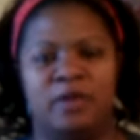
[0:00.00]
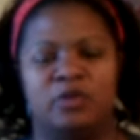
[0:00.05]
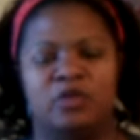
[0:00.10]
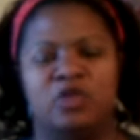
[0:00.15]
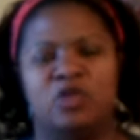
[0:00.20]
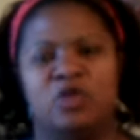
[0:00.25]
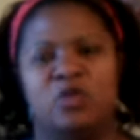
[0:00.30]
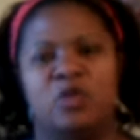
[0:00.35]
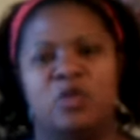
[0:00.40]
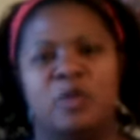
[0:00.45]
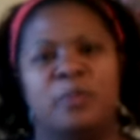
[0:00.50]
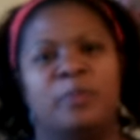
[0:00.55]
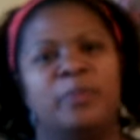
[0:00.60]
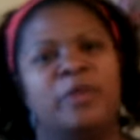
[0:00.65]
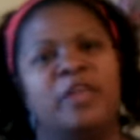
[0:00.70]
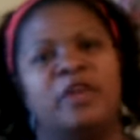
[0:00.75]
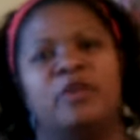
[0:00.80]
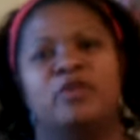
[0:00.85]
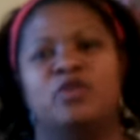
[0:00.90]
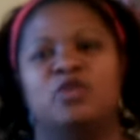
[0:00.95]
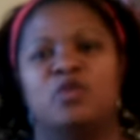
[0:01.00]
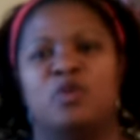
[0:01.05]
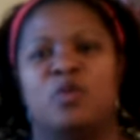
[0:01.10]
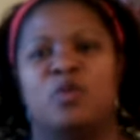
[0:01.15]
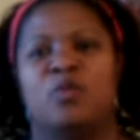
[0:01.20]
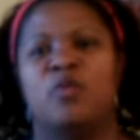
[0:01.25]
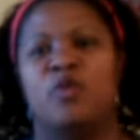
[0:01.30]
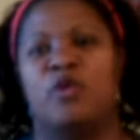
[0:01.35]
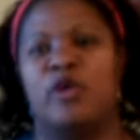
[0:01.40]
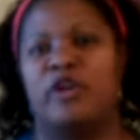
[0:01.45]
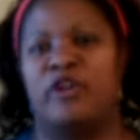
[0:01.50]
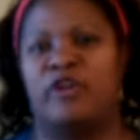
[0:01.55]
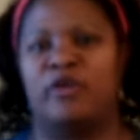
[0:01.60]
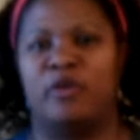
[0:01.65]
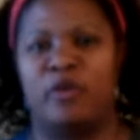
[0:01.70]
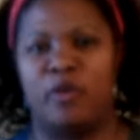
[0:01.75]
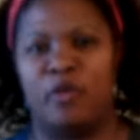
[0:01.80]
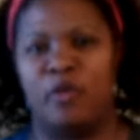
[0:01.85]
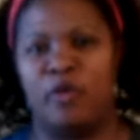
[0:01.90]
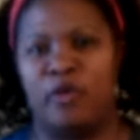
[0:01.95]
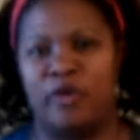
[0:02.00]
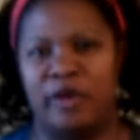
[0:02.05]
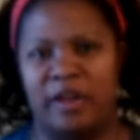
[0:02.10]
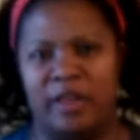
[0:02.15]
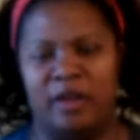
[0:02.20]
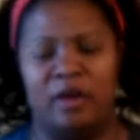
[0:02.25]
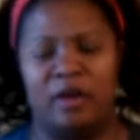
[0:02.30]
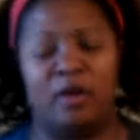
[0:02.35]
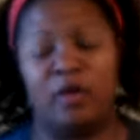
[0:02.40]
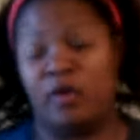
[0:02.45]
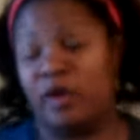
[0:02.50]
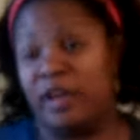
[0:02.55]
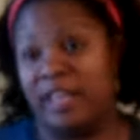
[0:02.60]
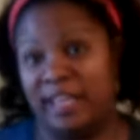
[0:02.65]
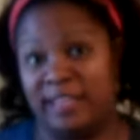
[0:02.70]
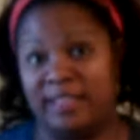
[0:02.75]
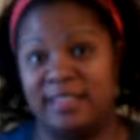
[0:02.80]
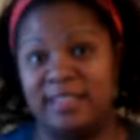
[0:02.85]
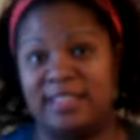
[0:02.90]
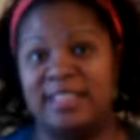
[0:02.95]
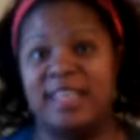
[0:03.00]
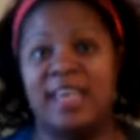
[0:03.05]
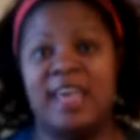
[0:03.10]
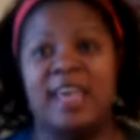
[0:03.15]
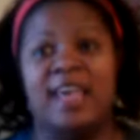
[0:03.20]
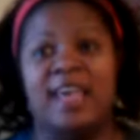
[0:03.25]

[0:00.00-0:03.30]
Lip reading: to appeal to a broader audience.